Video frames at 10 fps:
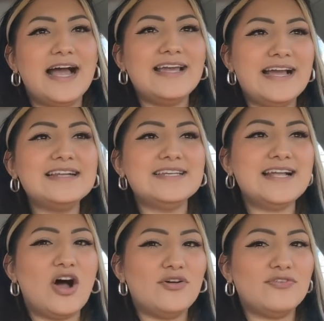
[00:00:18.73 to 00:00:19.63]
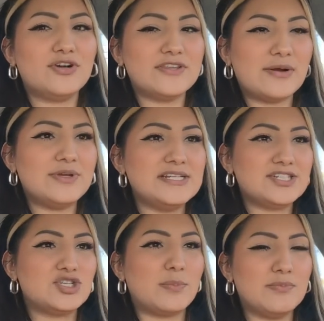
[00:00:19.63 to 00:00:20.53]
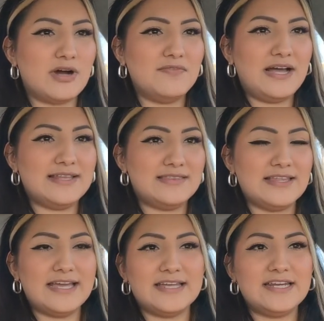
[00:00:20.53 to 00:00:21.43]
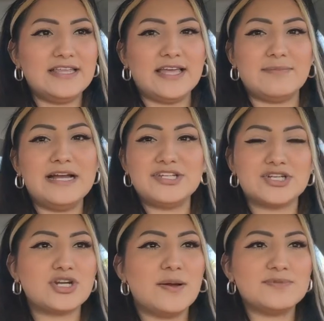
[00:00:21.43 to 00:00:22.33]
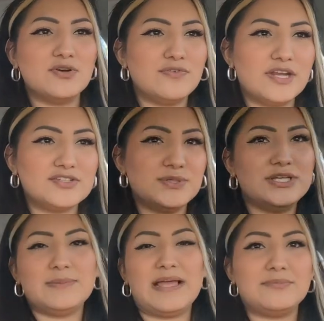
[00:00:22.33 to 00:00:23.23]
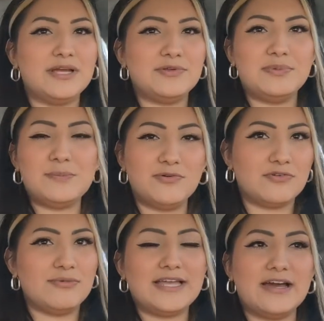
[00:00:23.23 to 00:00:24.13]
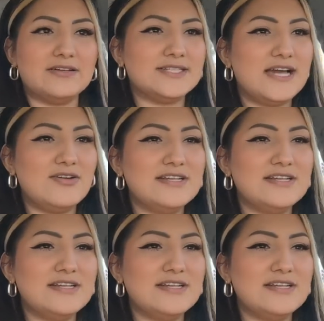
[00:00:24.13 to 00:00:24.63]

I, I did offer that we can just drop him off at like any like magic shops over there so you can like play with people from like out of town.